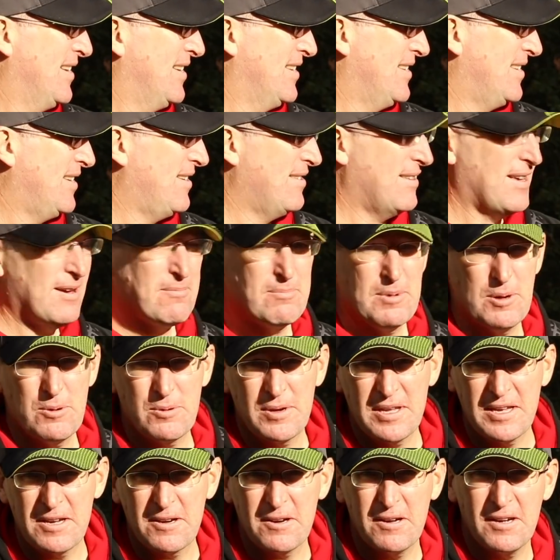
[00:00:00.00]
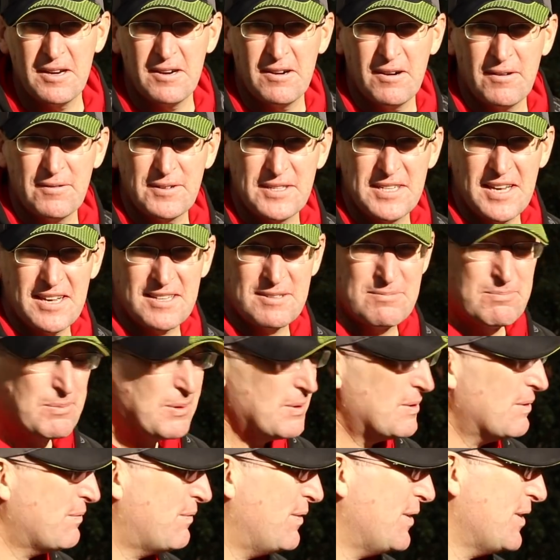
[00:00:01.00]
So that milky colour obviously hasn't
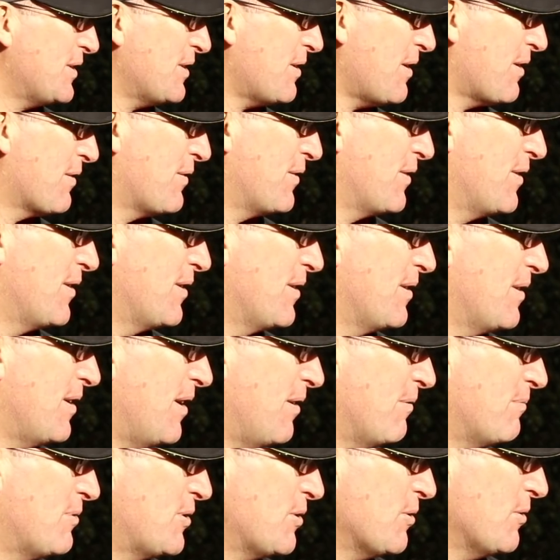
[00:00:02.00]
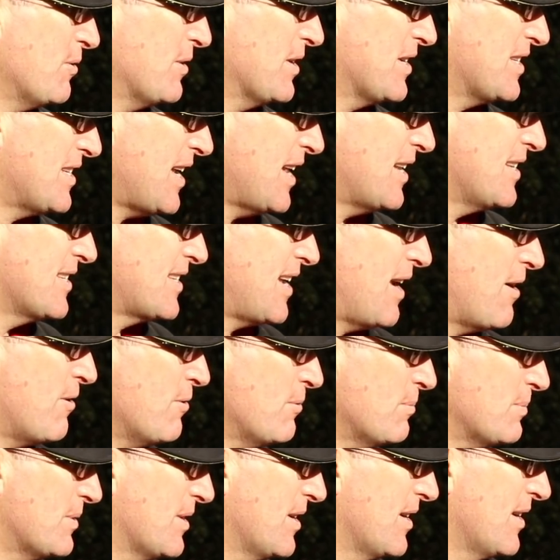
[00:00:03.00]
put the fish off. I'm sure the scent's
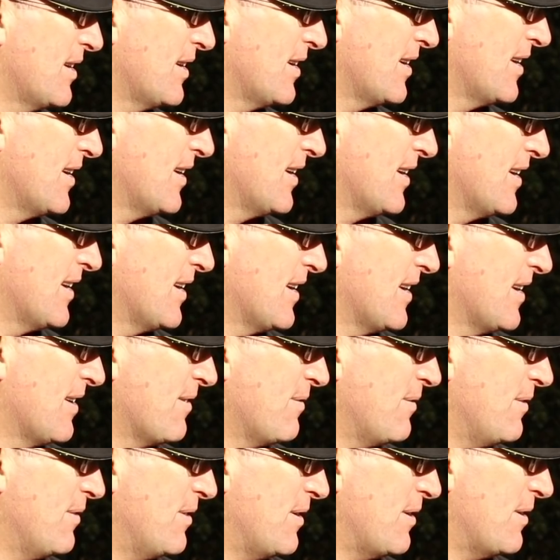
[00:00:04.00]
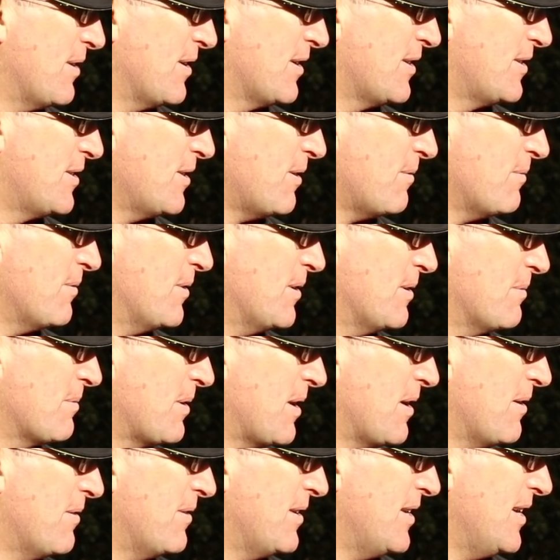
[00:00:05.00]
helped with the chopped worm
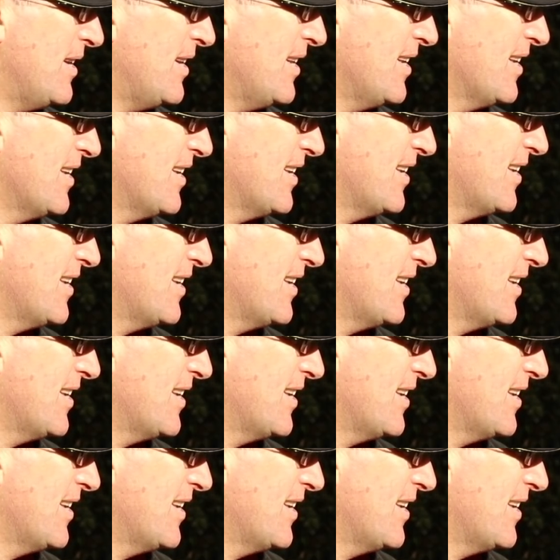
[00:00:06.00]
going in. It